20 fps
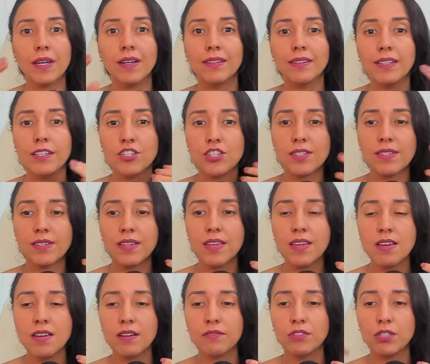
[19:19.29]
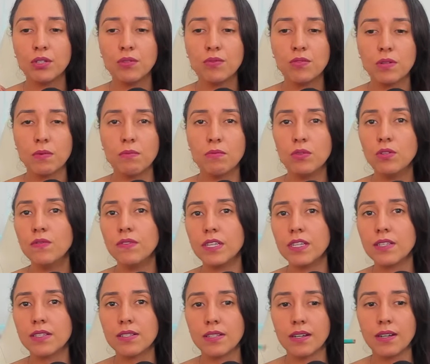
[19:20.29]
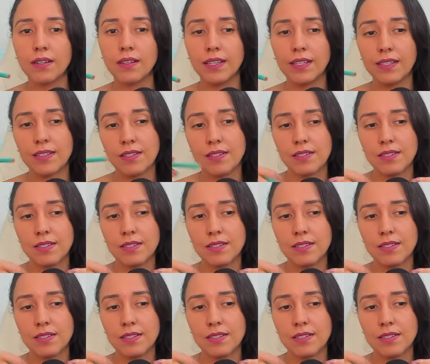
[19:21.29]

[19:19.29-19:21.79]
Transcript: they just think of those movies, like